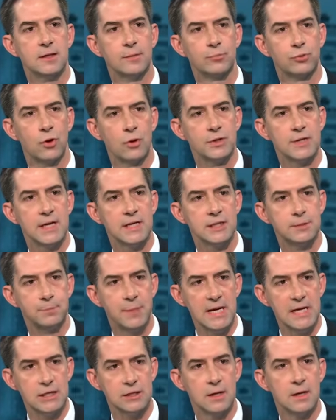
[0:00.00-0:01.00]
No, no, you said it's
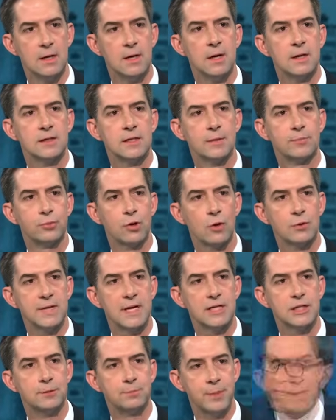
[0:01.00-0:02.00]
past time for the to
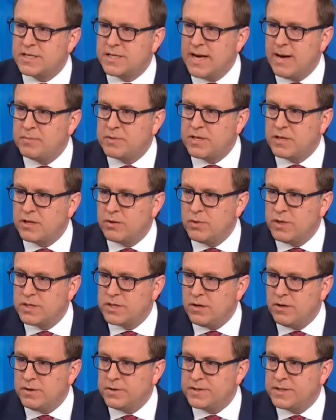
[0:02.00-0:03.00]
president to accept the
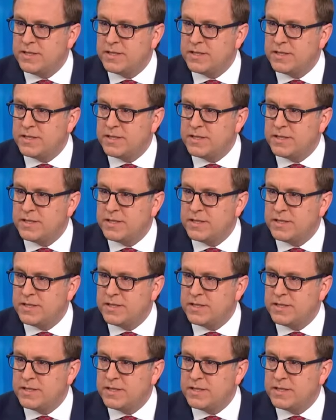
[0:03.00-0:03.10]
results.